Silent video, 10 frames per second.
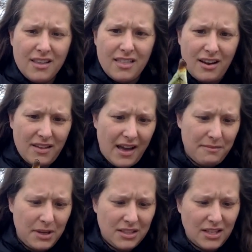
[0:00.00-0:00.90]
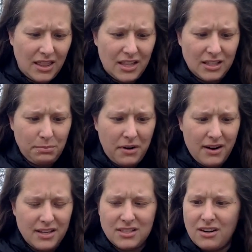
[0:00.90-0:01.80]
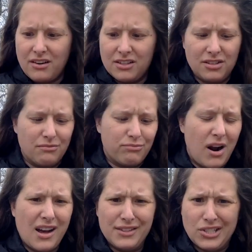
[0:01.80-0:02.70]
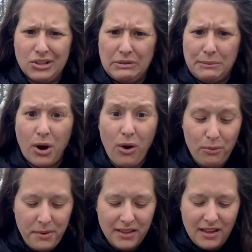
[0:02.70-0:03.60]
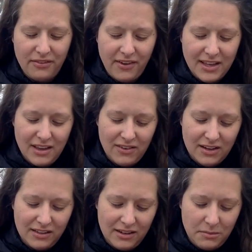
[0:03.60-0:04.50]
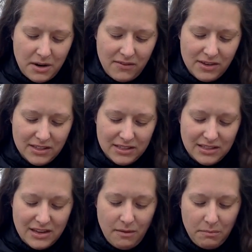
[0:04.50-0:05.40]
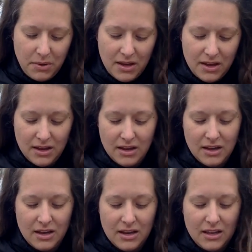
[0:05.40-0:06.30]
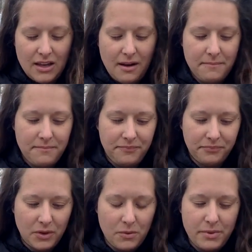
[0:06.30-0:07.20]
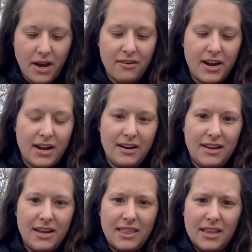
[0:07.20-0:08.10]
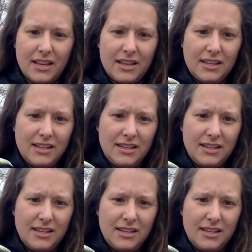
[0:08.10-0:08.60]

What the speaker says: there. That means that this part has started to rot. So I'm hoping that if I give it a little bit of a snip, yep, we'll be all right, I think.